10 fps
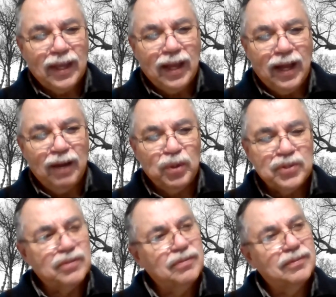I
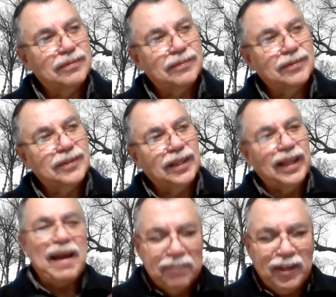was
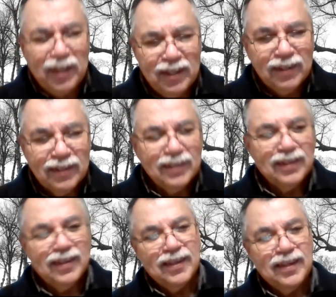laughing,
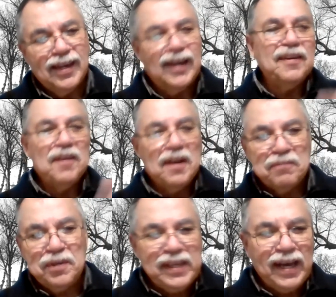and I didn't know
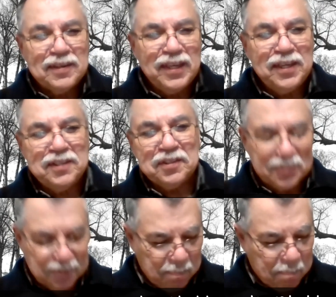really how to take
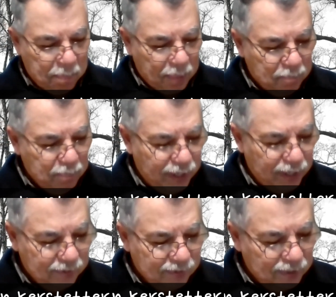this.
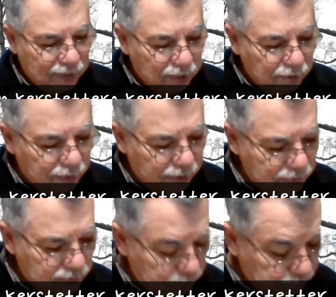But
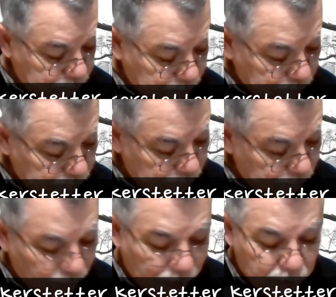here's
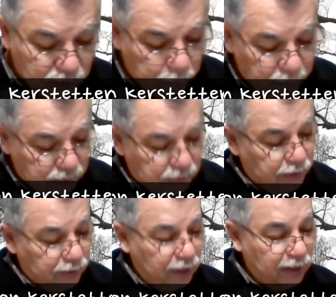a
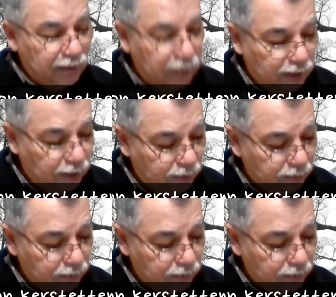picture in the